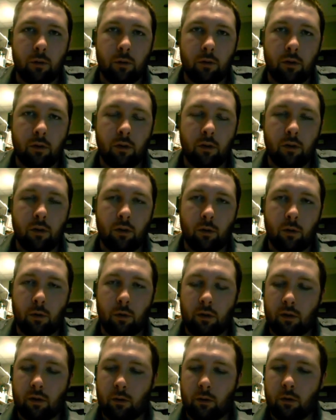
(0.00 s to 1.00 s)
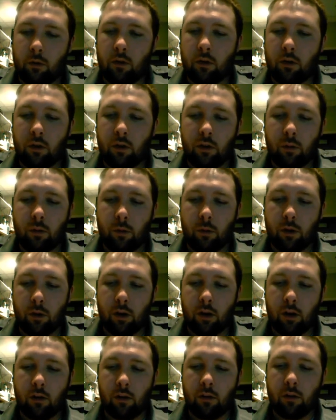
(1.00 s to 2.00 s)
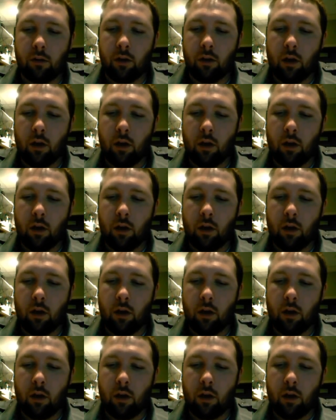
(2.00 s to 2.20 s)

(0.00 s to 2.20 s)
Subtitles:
So use their wisdom, use their experience.